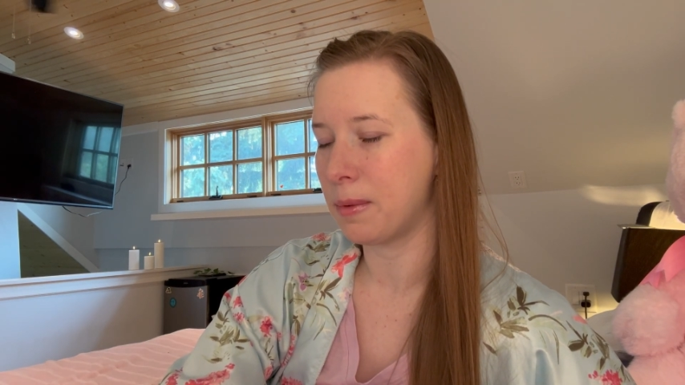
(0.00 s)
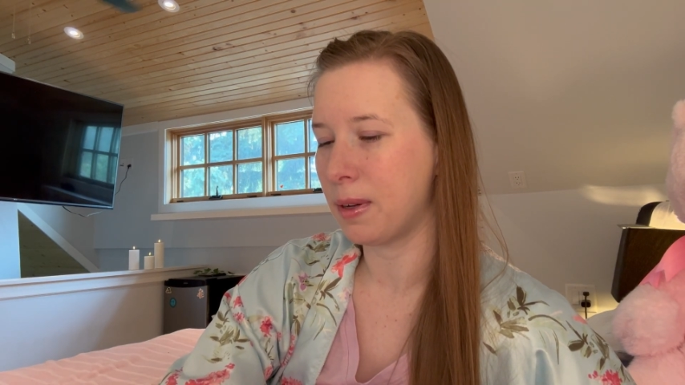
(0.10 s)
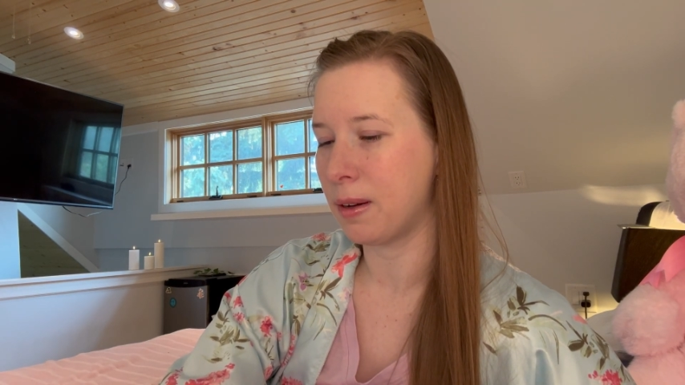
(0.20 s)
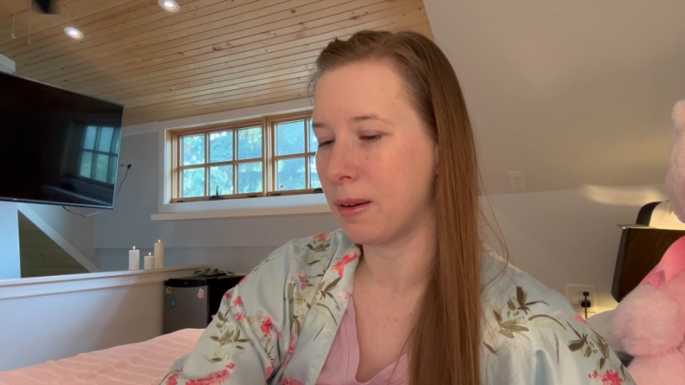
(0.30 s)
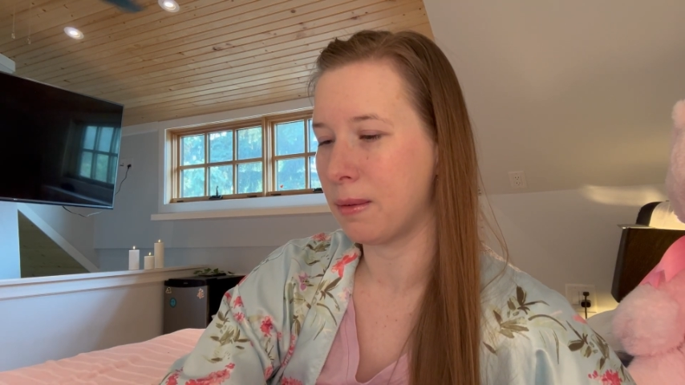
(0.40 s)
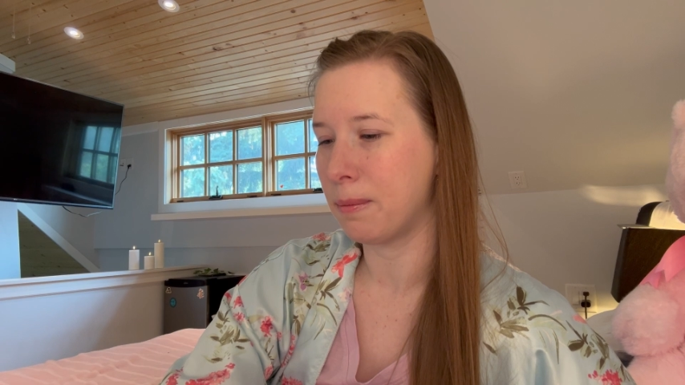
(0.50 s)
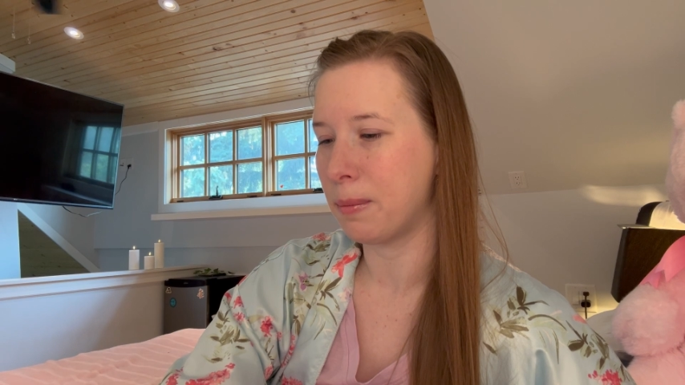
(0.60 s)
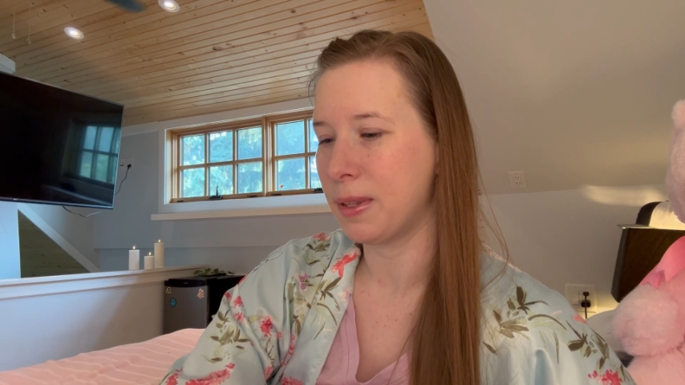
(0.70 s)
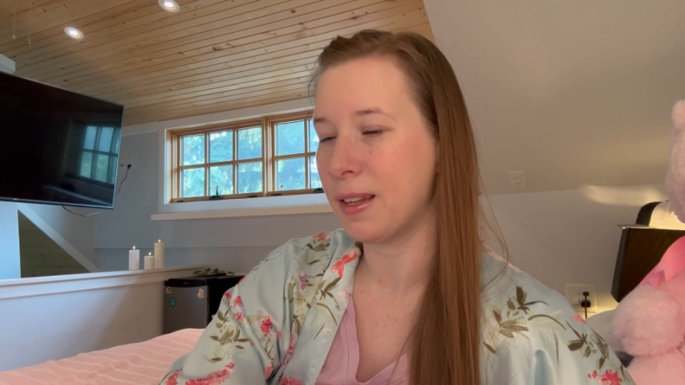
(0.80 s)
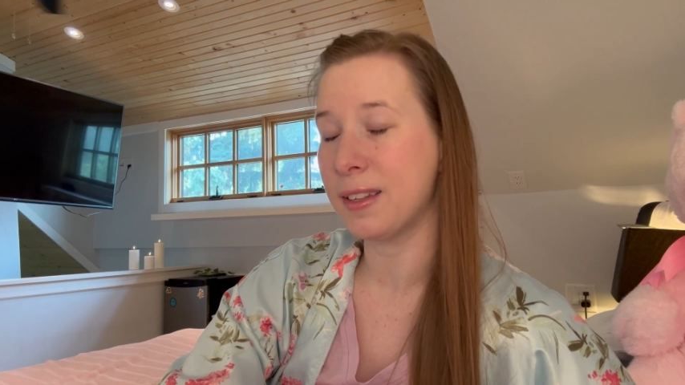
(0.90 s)
But
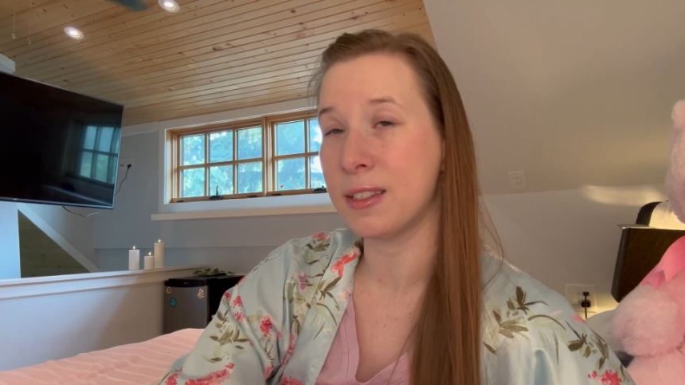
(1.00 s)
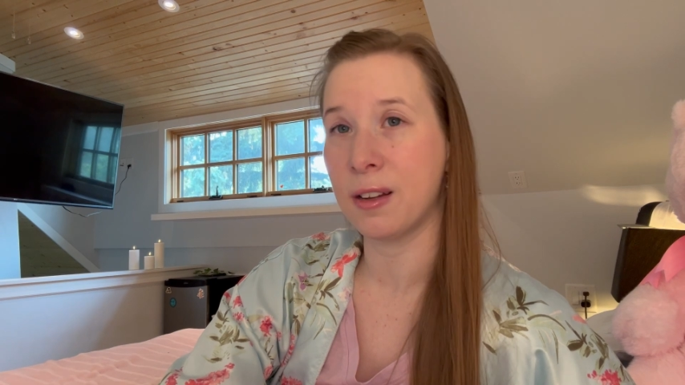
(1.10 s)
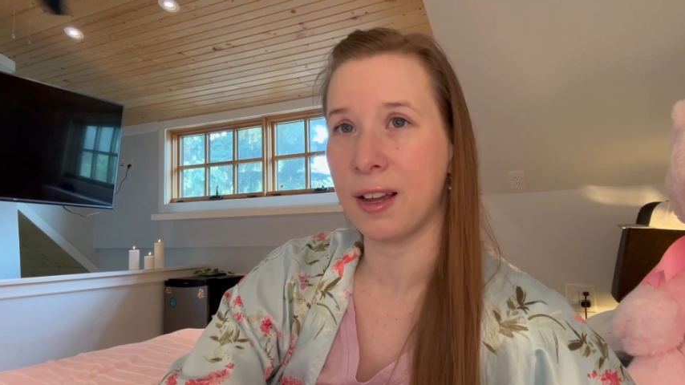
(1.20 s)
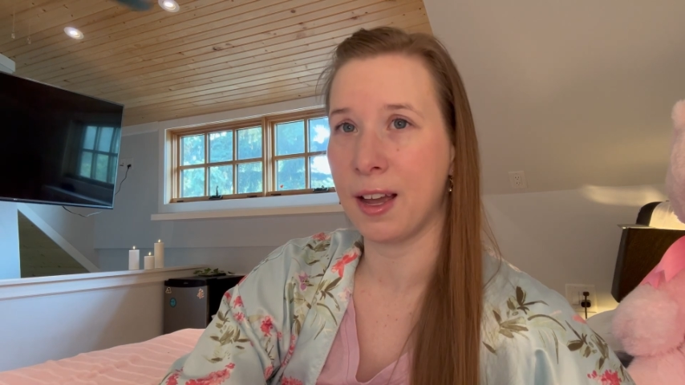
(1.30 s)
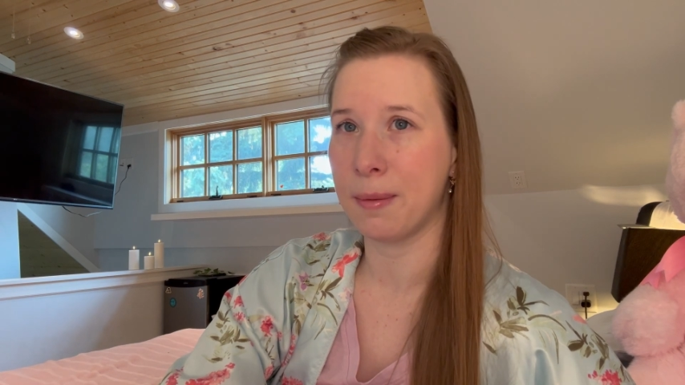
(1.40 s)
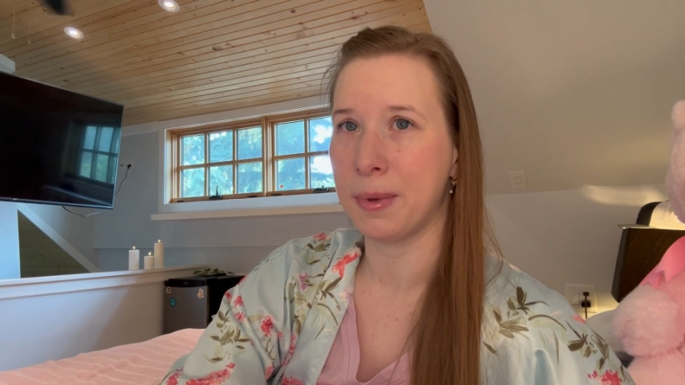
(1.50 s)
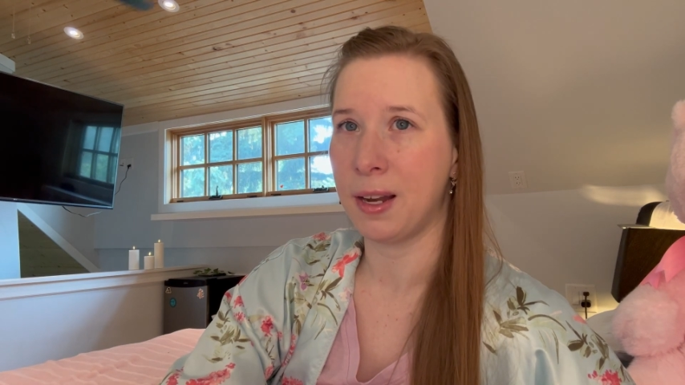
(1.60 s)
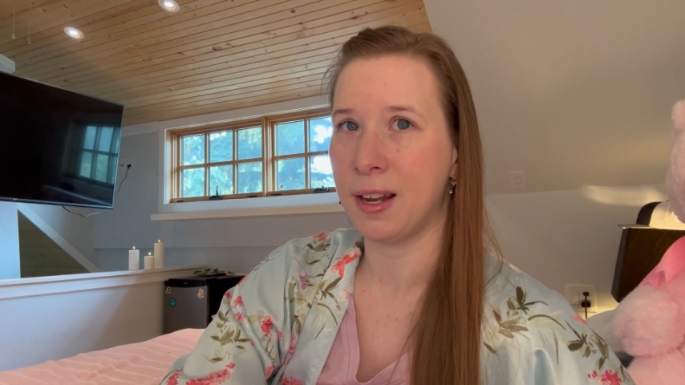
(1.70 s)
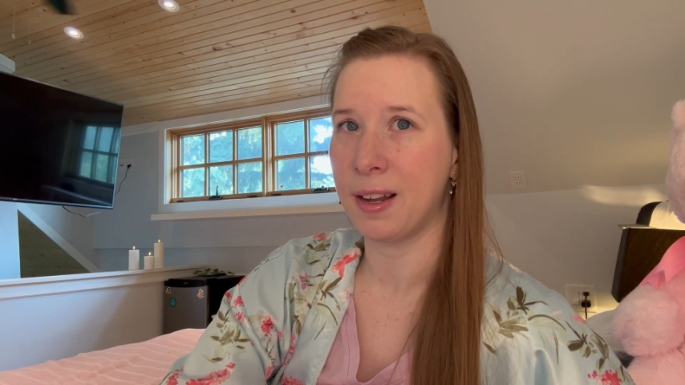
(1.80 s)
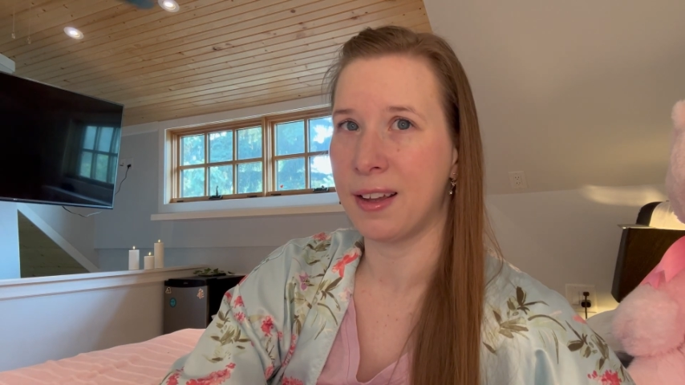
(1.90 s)
that's not
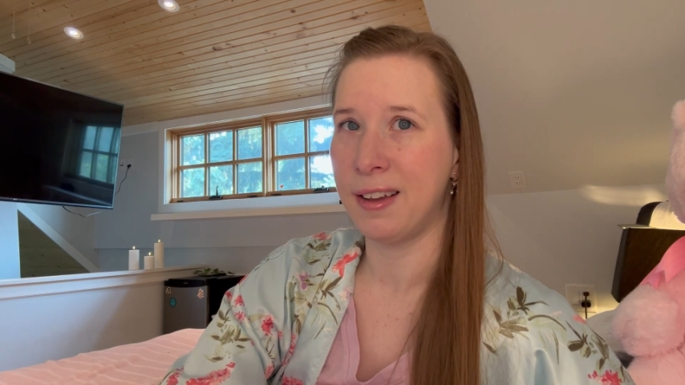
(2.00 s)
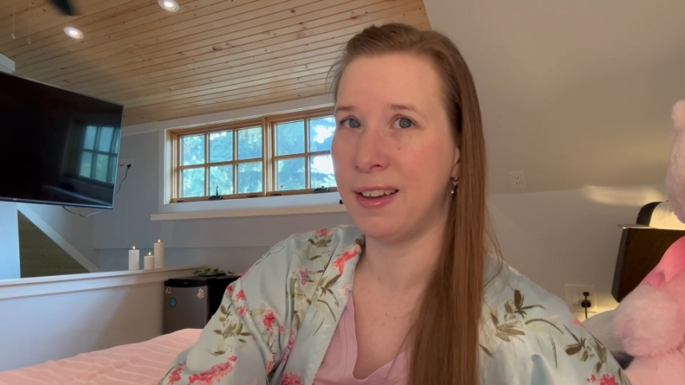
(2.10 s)
happening.